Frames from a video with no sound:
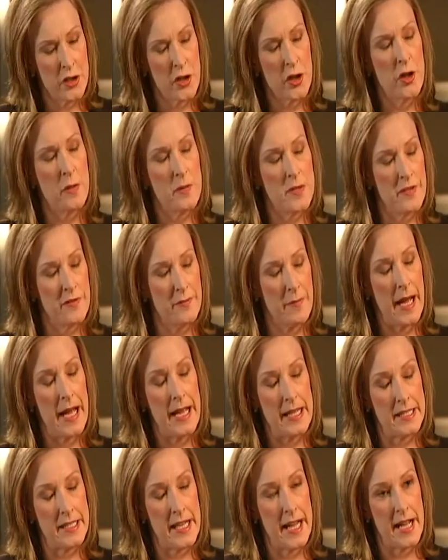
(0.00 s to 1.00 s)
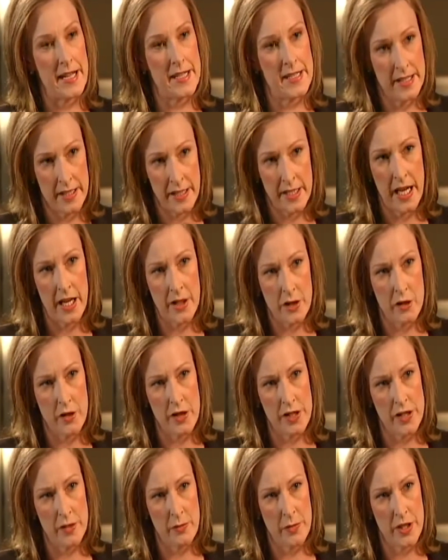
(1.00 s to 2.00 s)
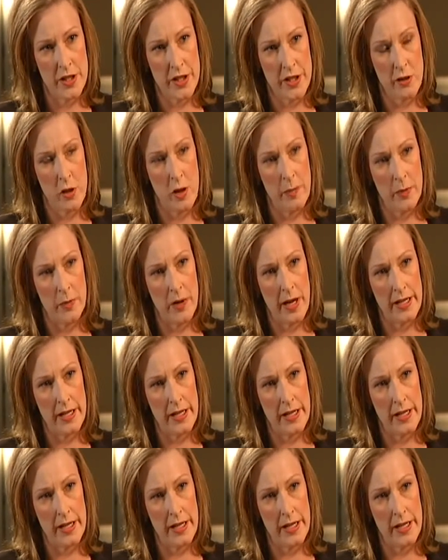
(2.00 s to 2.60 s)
in terms of paying tax in the countries in which they're